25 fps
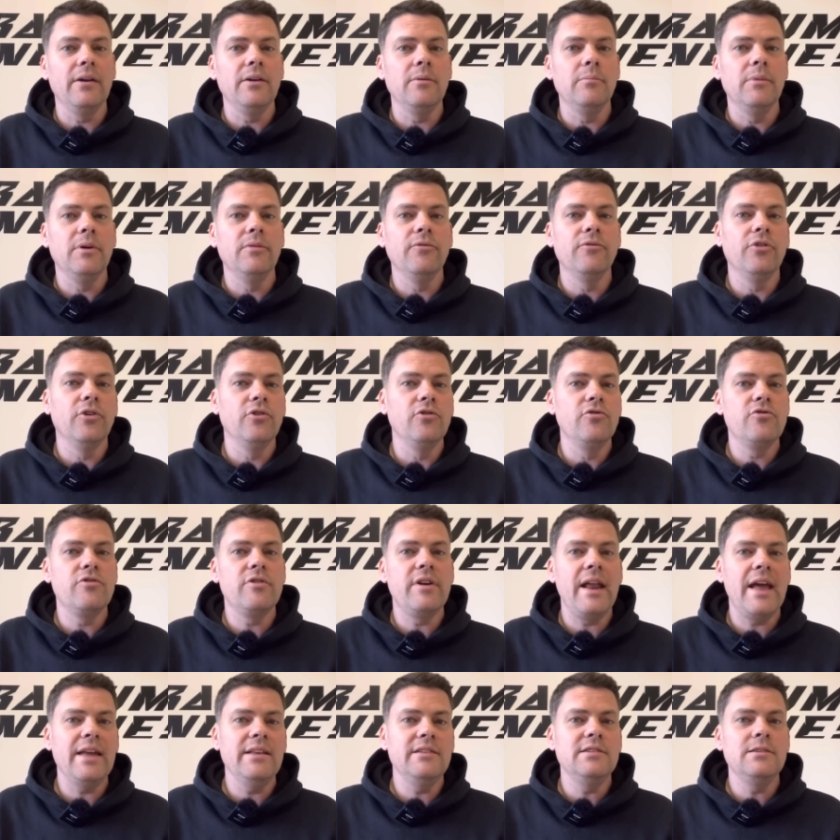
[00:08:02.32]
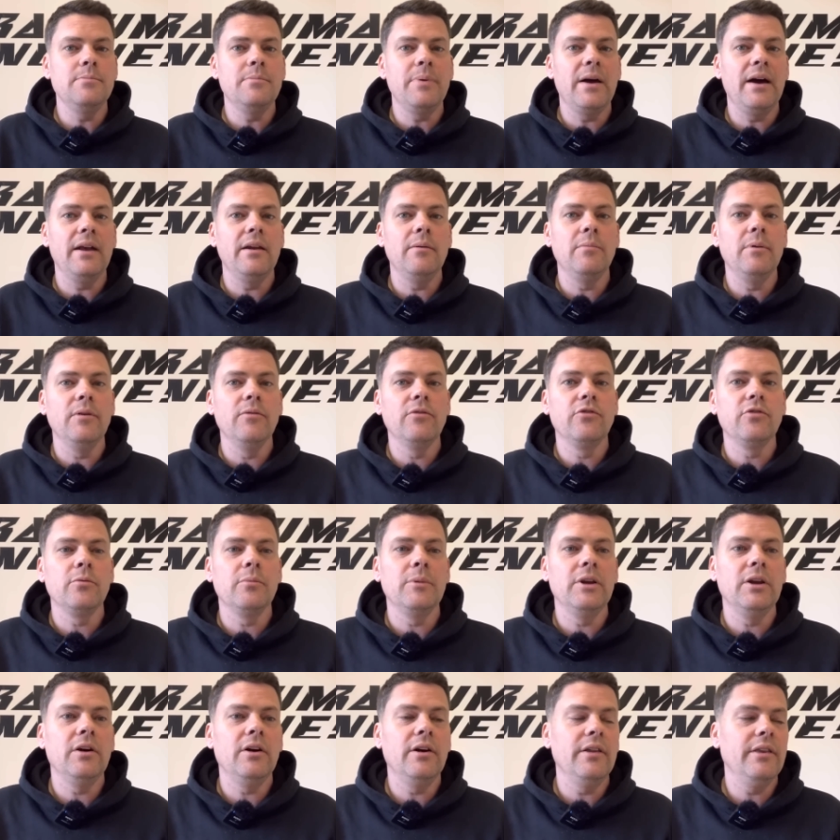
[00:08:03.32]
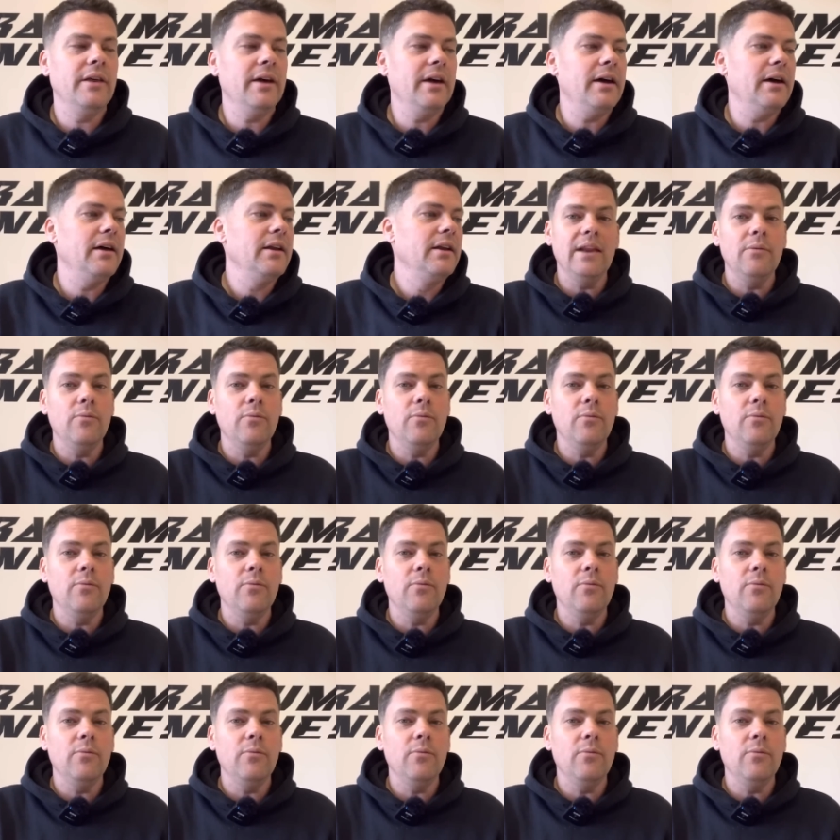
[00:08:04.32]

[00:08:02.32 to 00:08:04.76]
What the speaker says: a month, £180 a month, something like that.